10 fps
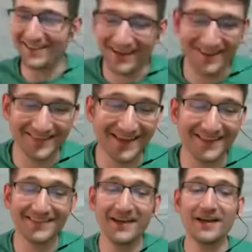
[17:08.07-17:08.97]

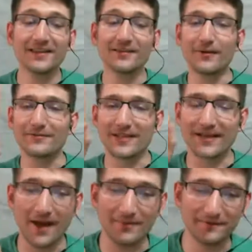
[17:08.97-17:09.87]
And the ref's
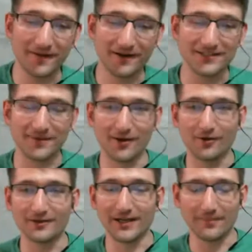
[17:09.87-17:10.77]
like, how many fingers am I
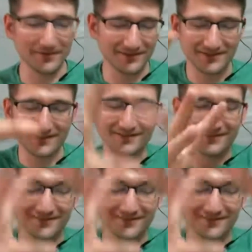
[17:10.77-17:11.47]
holding up? And he's like,